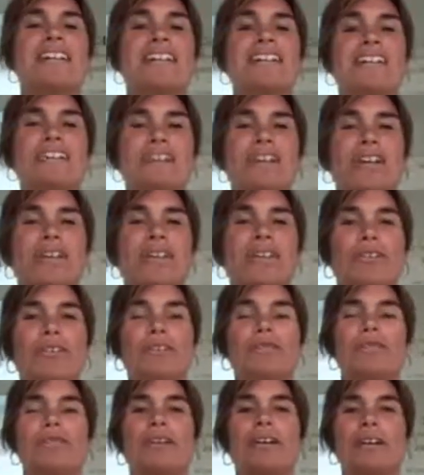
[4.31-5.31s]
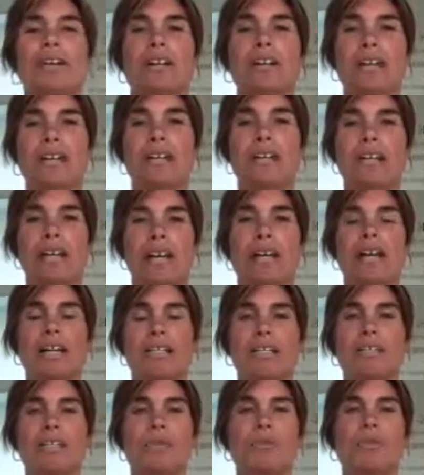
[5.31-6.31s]
So I
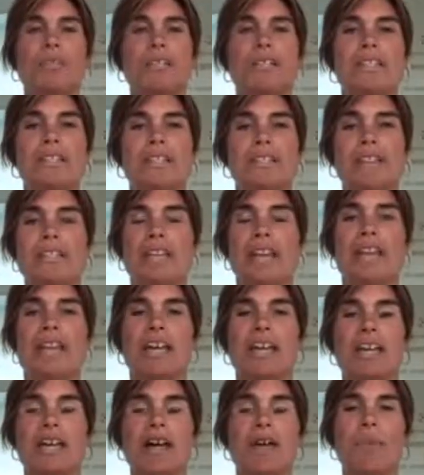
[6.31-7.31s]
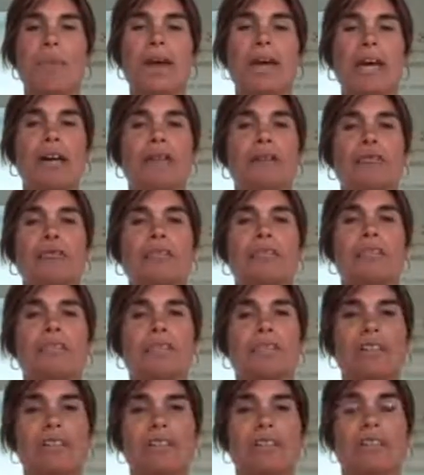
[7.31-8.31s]
just wanted to say about
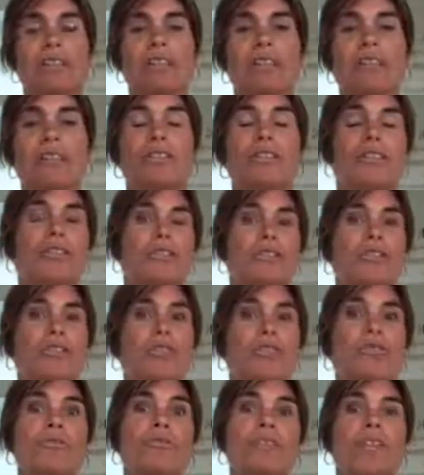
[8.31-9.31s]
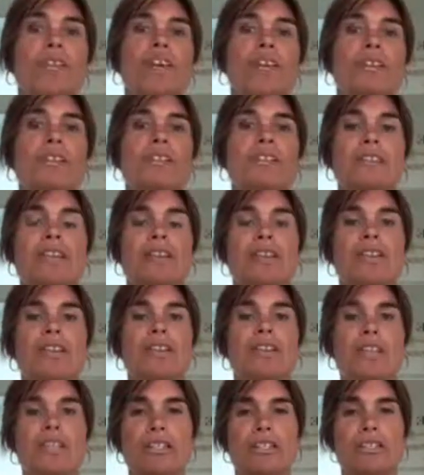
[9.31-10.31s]
the two things that you
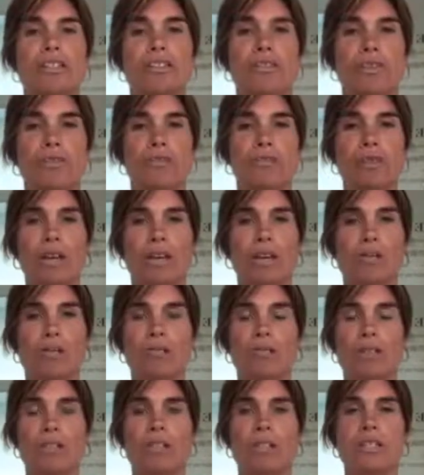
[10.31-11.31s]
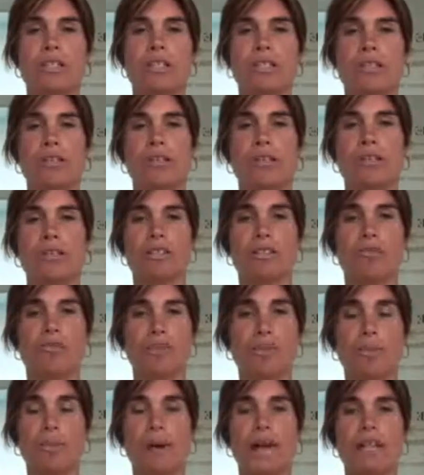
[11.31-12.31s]
need to do in order to start to
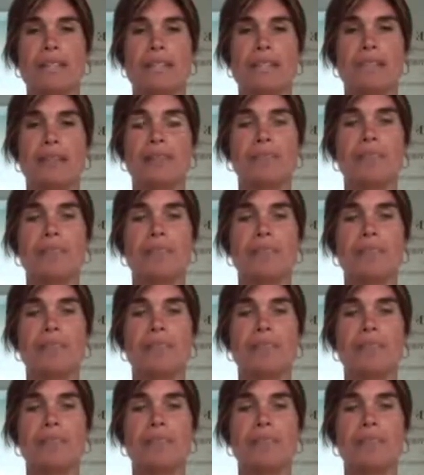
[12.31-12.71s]
feel better.